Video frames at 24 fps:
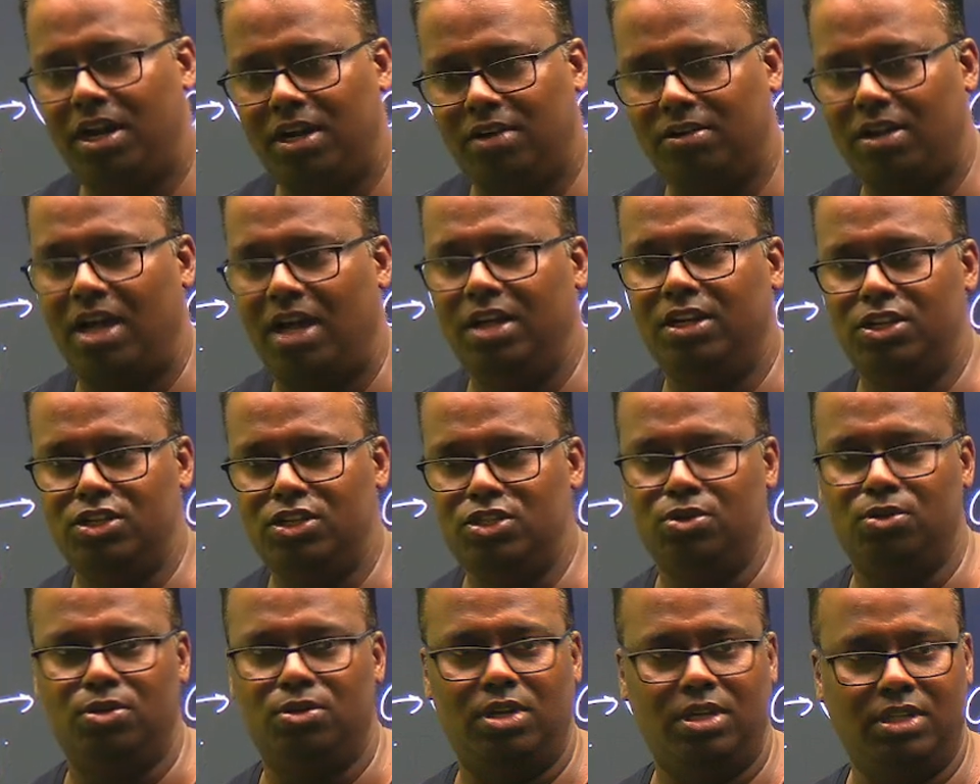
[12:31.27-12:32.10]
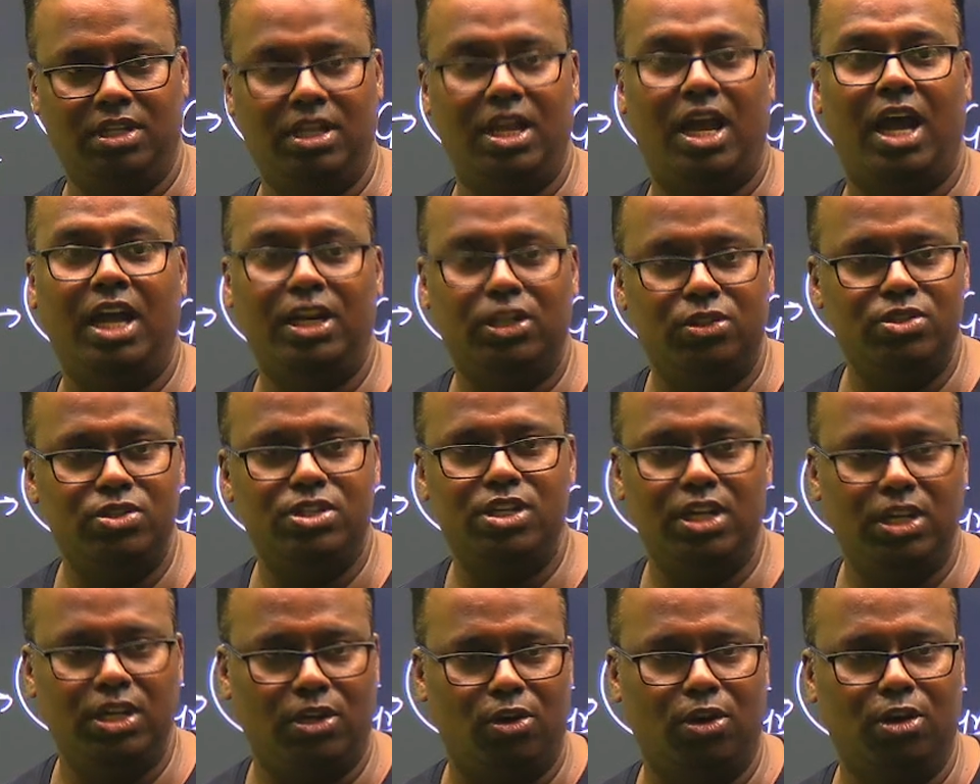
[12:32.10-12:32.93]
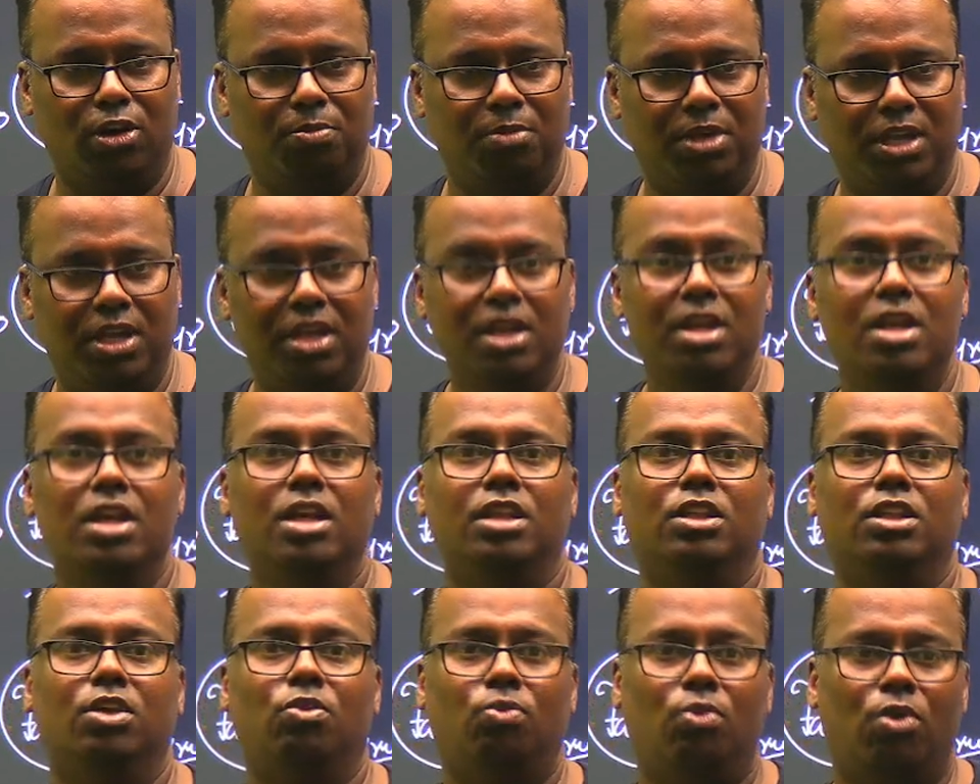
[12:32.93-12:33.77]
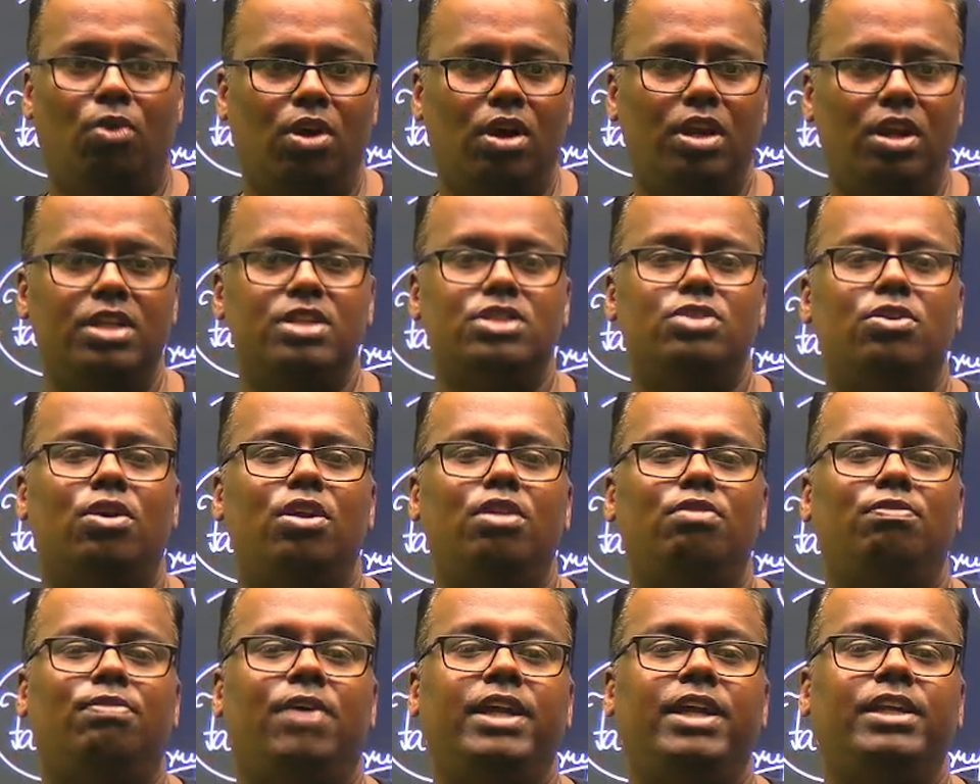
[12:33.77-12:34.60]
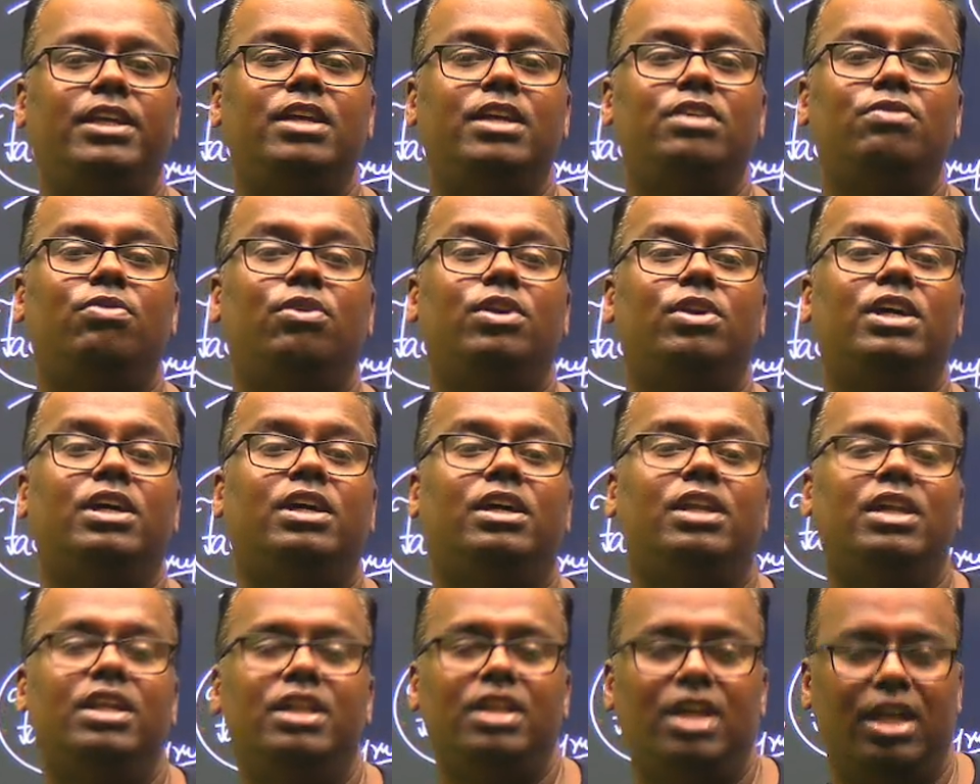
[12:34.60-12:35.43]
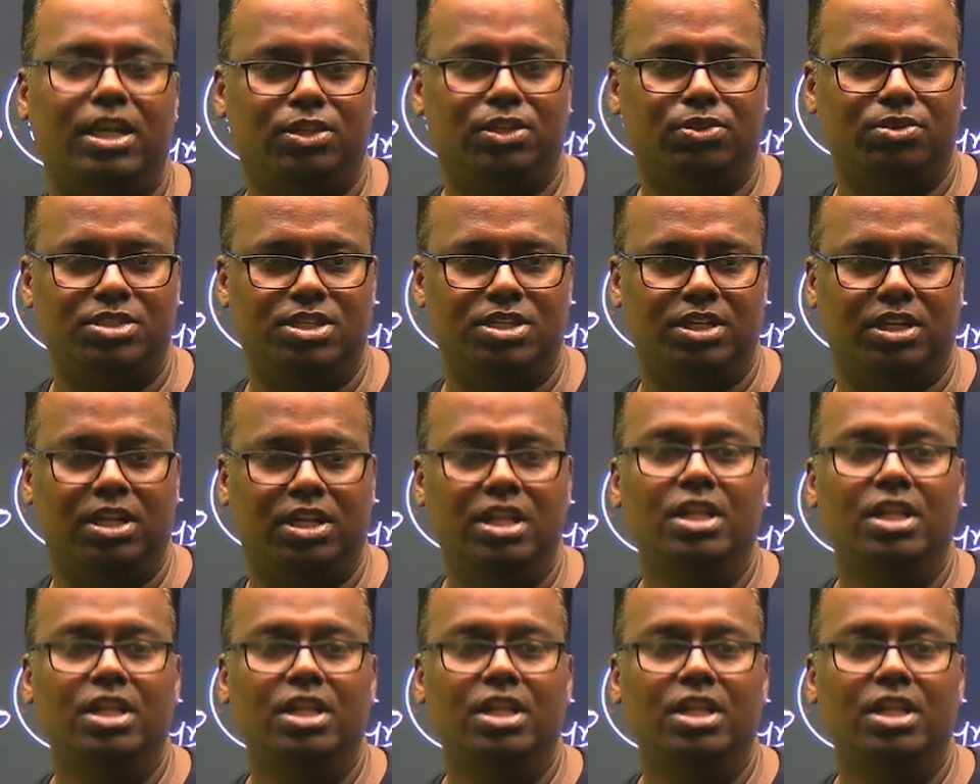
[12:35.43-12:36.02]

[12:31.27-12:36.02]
understood? The hydrogen economy. The world is all fighting for a green hydrogen.